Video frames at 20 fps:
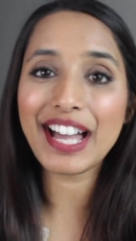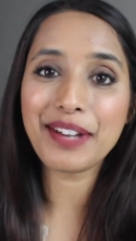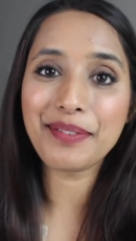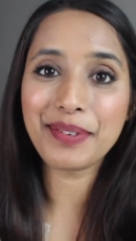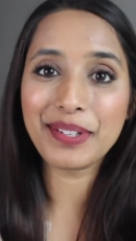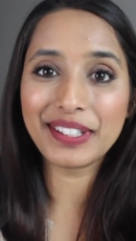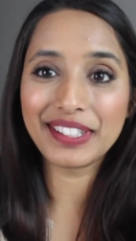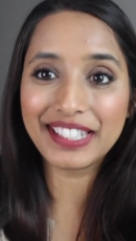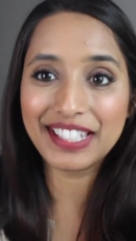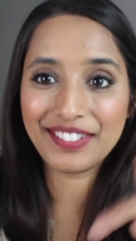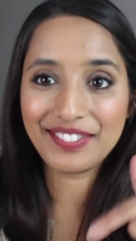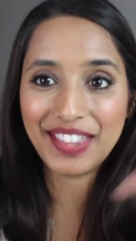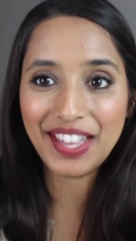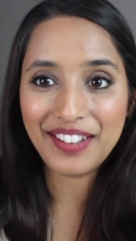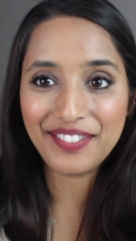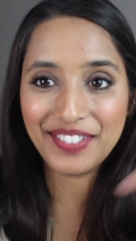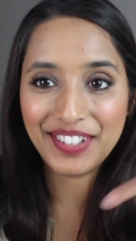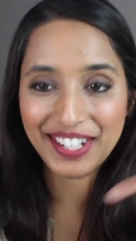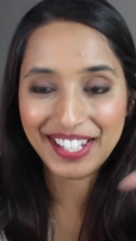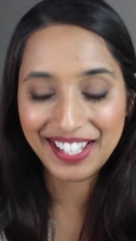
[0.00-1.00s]
I will leave
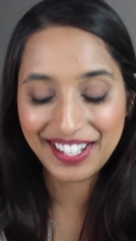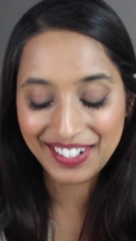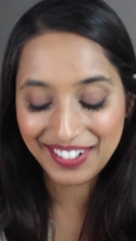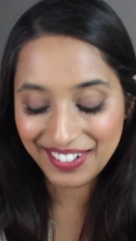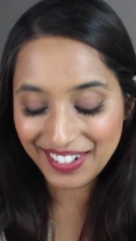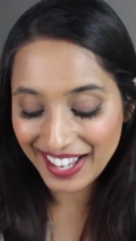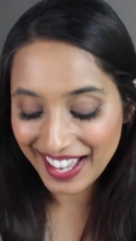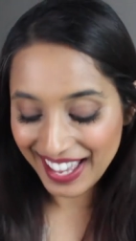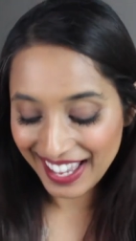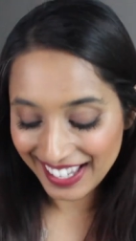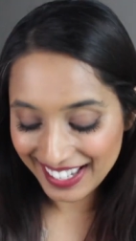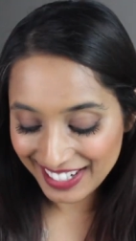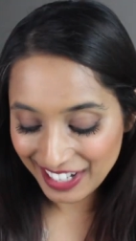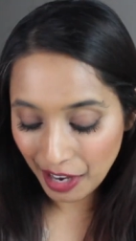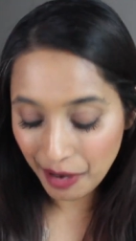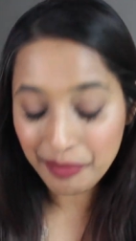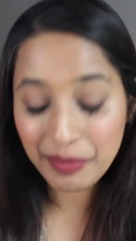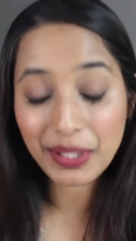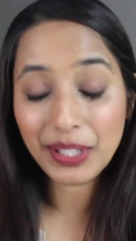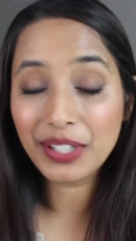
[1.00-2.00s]
that video
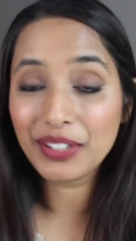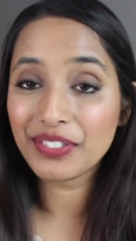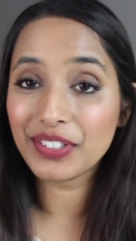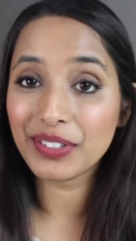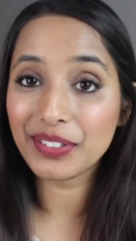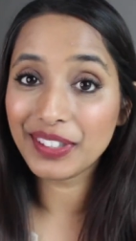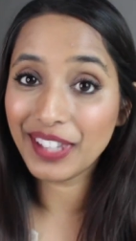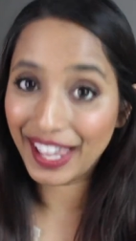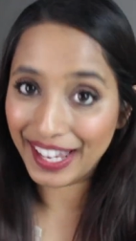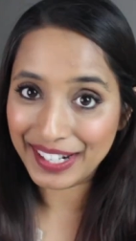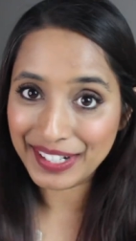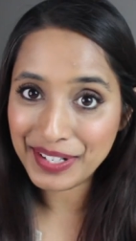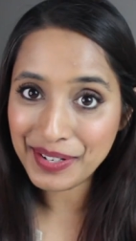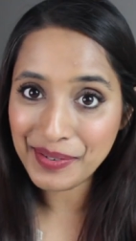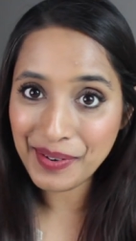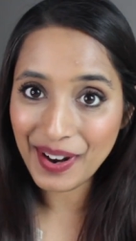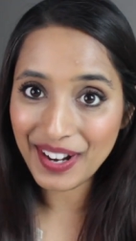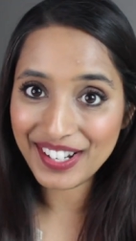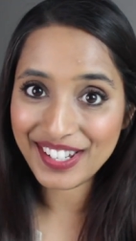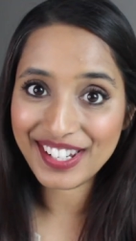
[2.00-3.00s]
down below if you'd like
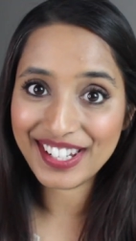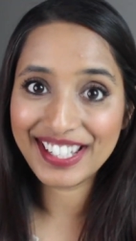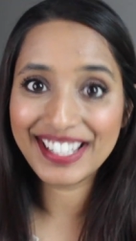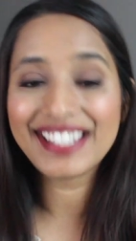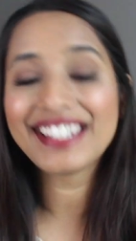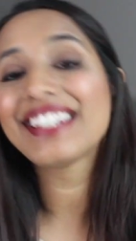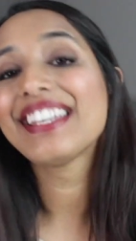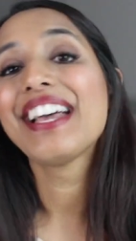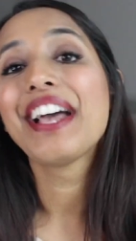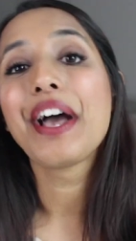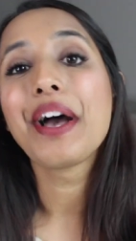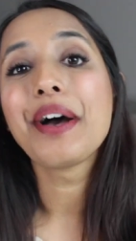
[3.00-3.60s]
to watch it.